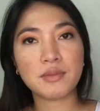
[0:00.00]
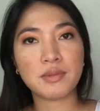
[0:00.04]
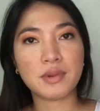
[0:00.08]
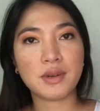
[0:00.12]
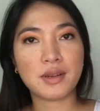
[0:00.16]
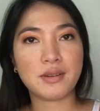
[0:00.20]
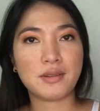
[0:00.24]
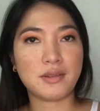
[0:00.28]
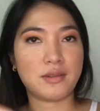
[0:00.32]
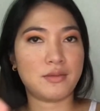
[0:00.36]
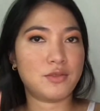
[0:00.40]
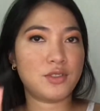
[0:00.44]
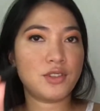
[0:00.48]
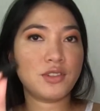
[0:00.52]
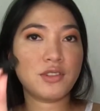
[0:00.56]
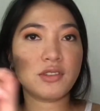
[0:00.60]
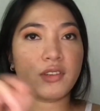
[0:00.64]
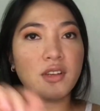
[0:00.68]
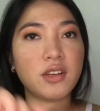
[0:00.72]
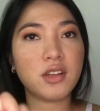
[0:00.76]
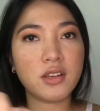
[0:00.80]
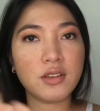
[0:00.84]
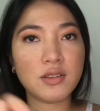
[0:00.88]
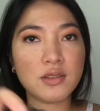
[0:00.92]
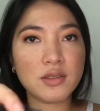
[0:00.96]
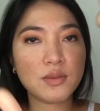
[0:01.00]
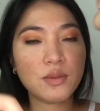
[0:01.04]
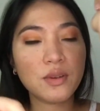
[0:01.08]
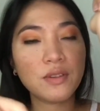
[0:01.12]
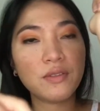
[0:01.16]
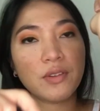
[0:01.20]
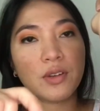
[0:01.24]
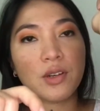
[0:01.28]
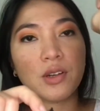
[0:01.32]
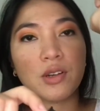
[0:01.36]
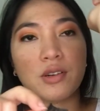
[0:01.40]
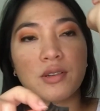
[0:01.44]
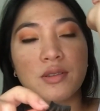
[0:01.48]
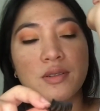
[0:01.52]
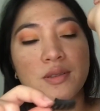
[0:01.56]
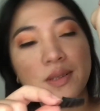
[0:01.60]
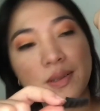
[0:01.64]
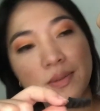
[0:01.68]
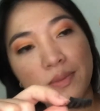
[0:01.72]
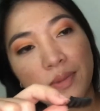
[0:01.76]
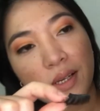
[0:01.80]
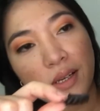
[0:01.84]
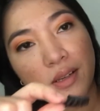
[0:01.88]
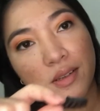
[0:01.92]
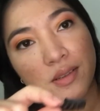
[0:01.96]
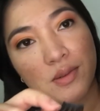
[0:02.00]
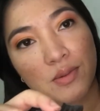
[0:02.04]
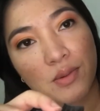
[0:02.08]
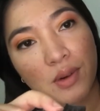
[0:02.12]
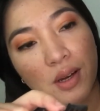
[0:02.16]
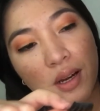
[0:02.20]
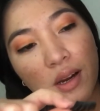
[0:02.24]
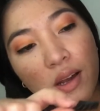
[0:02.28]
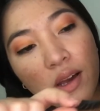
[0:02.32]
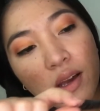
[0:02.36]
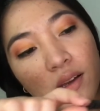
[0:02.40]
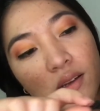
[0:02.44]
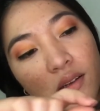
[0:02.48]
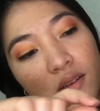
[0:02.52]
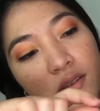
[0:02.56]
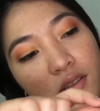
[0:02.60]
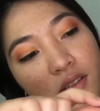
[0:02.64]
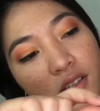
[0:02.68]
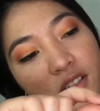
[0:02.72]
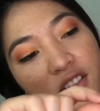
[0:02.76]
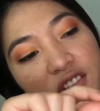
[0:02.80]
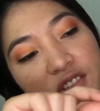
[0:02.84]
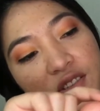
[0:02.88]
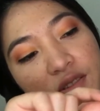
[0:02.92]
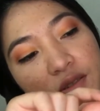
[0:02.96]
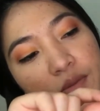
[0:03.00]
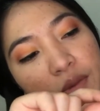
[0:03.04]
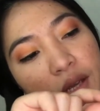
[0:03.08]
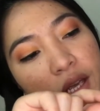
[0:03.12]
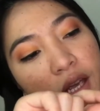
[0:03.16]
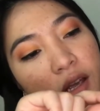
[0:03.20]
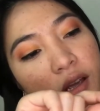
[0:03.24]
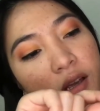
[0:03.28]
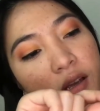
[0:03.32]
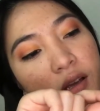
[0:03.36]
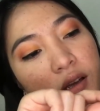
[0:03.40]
but I'm just gonna use my fingers because why not? It's me.